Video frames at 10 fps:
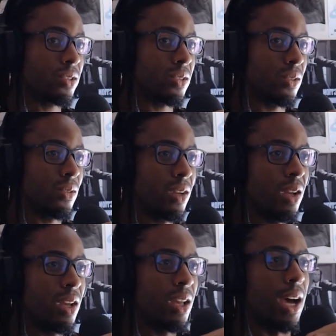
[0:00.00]
too.
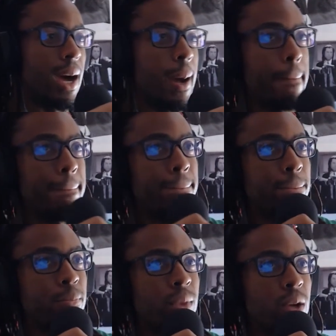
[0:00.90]

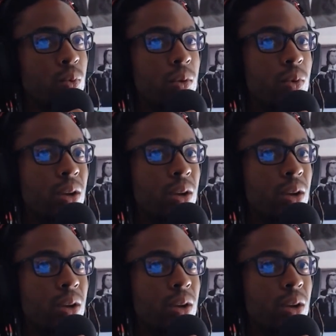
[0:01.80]
Like what are we